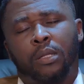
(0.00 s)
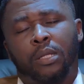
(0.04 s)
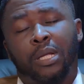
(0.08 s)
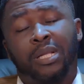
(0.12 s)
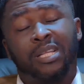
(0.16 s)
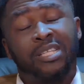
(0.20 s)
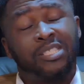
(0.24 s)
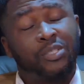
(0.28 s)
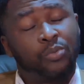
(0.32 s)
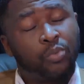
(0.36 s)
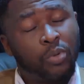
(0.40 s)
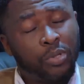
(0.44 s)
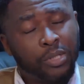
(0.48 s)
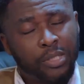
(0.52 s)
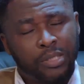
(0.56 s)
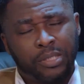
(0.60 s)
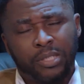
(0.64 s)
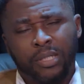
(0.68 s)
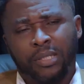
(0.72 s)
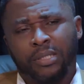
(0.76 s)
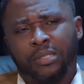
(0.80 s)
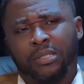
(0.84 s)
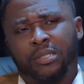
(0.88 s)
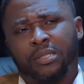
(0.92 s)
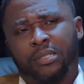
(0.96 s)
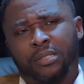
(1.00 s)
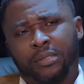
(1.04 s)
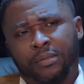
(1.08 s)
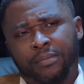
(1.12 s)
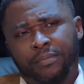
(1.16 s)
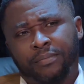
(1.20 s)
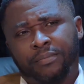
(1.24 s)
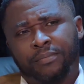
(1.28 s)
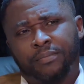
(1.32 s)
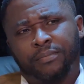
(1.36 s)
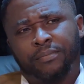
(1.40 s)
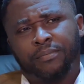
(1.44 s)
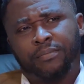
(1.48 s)
That is what it is.
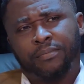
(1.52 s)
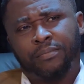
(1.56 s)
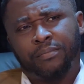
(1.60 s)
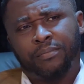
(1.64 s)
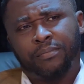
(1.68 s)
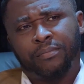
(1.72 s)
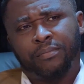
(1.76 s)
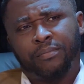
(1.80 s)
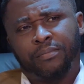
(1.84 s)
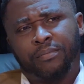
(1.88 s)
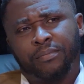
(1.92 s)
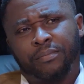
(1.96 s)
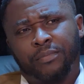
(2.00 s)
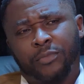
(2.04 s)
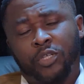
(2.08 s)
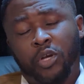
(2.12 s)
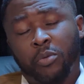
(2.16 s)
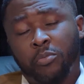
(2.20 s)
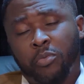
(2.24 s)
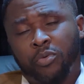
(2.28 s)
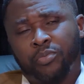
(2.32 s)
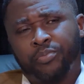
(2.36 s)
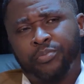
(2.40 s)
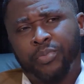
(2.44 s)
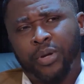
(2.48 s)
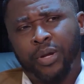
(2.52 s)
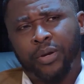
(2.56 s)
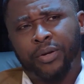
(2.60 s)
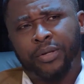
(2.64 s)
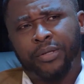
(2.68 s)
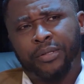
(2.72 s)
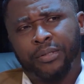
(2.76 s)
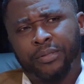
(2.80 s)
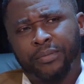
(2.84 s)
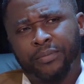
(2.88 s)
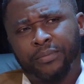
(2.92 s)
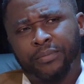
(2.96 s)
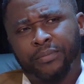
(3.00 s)
Come on,
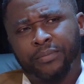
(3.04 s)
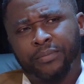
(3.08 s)
Barry.